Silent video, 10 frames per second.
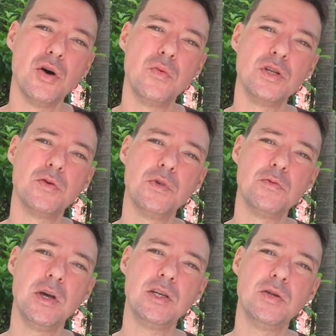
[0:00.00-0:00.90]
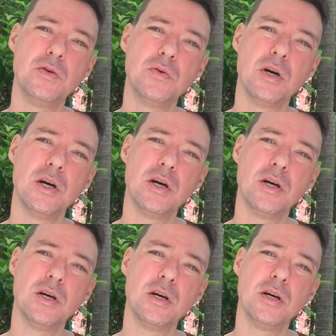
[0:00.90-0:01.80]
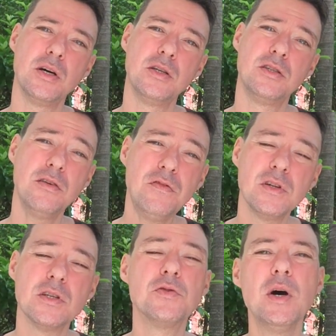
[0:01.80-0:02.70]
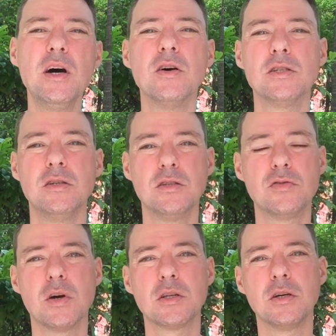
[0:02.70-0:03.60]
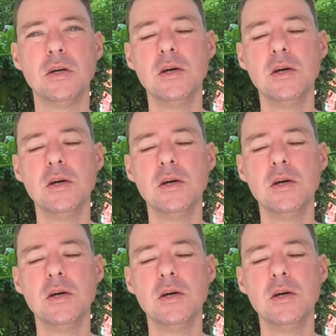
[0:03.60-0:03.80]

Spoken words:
Which makes you different as well as an instructor.